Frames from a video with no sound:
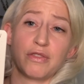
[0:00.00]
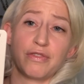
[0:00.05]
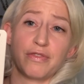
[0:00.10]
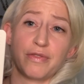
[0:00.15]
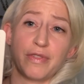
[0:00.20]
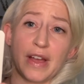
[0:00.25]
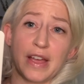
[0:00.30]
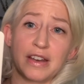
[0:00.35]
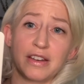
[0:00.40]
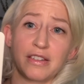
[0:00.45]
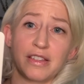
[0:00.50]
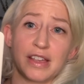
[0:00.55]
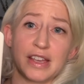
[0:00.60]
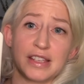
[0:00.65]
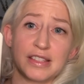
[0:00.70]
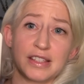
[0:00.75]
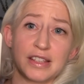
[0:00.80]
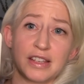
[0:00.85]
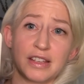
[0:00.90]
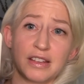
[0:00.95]
finalize
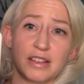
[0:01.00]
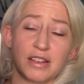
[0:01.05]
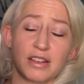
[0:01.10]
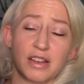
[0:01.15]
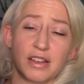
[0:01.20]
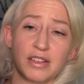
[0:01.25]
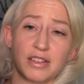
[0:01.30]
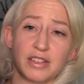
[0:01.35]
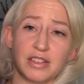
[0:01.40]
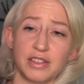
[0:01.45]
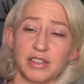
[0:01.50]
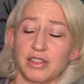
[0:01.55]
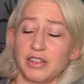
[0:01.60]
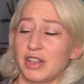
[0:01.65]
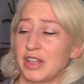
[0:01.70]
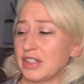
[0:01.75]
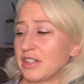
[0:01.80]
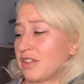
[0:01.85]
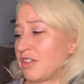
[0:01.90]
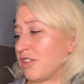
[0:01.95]
it until you
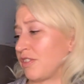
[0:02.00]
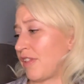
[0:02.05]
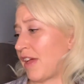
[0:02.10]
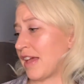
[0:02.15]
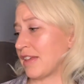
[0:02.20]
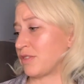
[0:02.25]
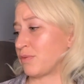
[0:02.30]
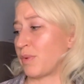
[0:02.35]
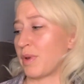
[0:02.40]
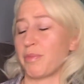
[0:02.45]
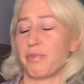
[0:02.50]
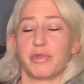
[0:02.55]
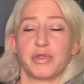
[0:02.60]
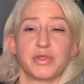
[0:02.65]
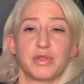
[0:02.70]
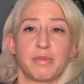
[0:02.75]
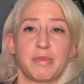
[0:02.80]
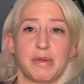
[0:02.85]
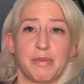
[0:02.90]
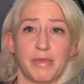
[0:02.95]
get to your last whip, which
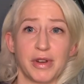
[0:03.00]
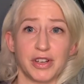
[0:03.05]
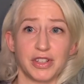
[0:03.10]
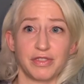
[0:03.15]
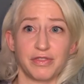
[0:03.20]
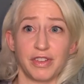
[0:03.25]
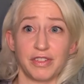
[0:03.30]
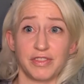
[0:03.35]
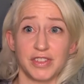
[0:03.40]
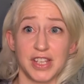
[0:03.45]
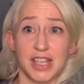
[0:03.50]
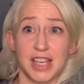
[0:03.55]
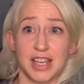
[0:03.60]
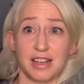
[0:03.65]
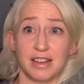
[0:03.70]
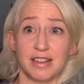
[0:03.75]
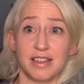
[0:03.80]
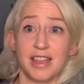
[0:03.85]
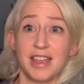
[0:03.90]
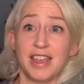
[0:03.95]
would be March
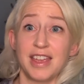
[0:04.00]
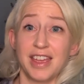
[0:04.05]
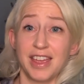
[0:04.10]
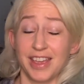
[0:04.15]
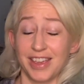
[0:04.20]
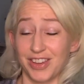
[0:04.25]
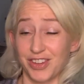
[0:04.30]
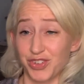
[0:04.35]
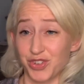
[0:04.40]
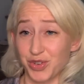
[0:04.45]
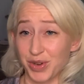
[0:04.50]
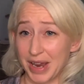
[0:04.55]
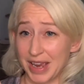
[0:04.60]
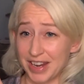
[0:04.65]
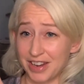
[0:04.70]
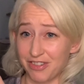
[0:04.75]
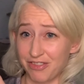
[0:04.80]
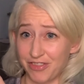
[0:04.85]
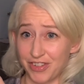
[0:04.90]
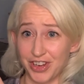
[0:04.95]
15th, and you try to
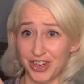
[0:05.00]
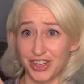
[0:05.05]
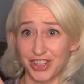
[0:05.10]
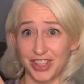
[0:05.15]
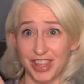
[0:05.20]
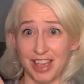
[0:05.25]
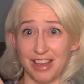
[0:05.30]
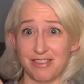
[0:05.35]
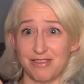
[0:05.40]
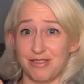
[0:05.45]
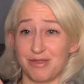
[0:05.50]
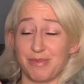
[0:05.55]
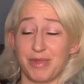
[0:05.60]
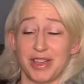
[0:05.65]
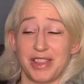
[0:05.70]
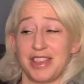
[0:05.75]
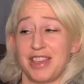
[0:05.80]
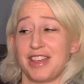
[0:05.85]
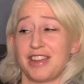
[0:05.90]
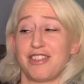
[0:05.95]
finish that one by
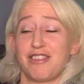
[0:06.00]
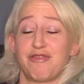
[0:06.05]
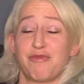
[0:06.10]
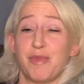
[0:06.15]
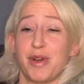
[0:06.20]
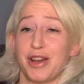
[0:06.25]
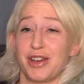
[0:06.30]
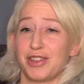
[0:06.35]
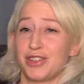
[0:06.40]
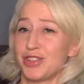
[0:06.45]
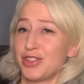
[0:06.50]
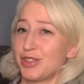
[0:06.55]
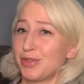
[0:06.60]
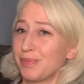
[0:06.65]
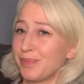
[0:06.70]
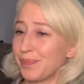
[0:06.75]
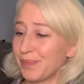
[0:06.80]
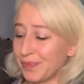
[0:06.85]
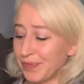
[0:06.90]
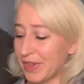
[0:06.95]
the end of March.
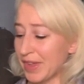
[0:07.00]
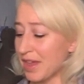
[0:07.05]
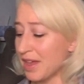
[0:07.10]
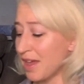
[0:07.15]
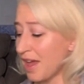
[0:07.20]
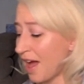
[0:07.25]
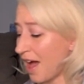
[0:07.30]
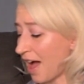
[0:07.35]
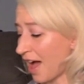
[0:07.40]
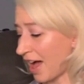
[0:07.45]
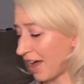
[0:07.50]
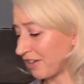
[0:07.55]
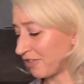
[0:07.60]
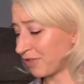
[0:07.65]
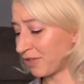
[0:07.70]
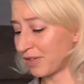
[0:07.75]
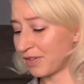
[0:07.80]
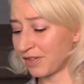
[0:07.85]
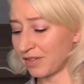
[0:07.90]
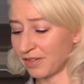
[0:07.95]
I've
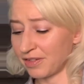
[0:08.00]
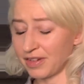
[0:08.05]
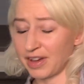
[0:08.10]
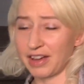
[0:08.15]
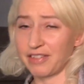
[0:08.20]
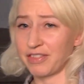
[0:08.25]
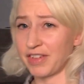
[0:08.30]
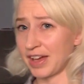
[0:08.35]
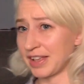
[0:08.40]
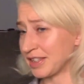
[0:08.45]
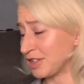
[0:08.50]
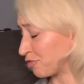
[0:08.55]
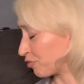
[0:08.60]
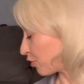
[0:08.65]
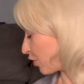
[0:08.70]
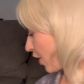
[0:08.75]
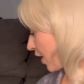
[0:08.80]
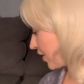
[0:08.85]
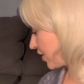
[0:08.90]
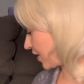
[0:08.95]
I've got some
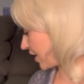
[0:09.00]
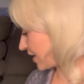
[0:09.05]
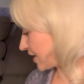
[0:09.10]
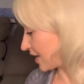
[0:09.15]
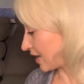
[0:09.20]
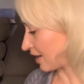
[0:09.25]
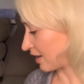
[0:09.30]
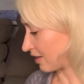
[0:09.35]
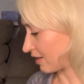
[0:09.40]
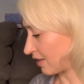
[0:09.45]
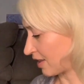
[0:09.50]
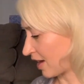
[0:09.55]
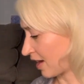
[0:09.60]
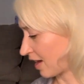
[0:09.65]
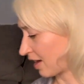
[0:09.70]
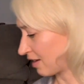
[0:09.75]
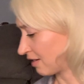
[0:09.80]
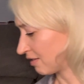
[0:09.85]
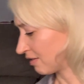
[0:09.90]
projects here that